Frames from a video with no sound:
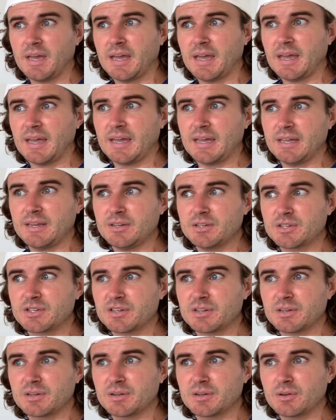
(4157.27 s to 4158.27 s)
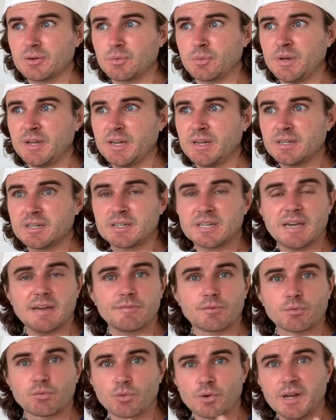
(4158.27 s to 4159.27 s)
and we needed to
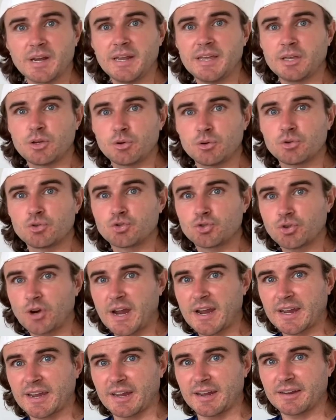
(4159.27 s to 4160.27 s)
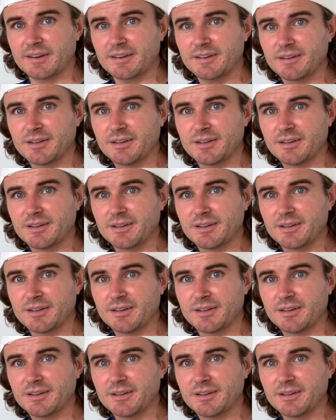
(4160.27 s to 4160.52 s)
have really good tracking.